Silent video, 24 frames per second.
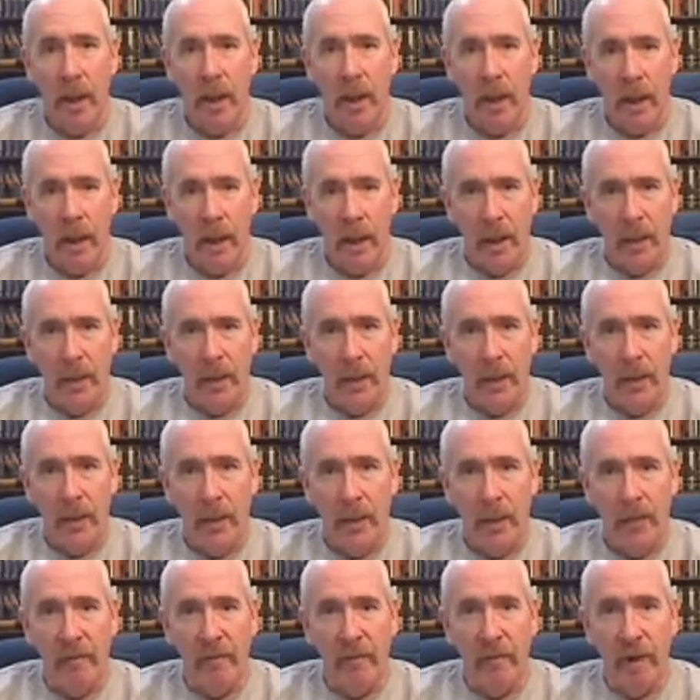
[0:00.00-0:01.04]
And
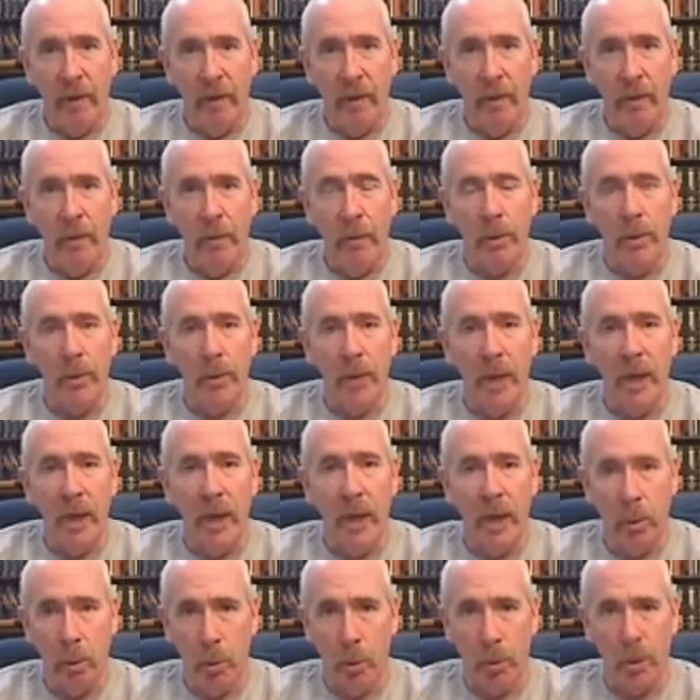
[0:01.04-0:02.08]
then finally there is the
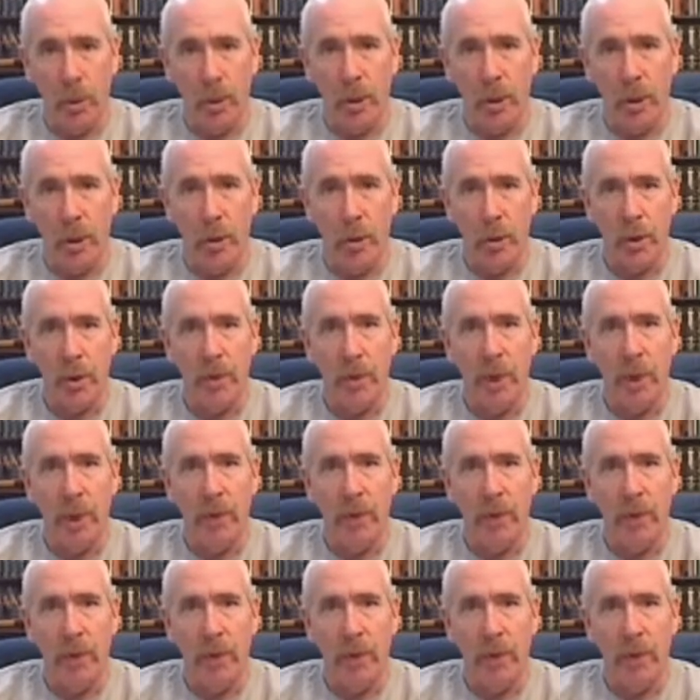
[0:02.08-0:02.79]
inquiry section,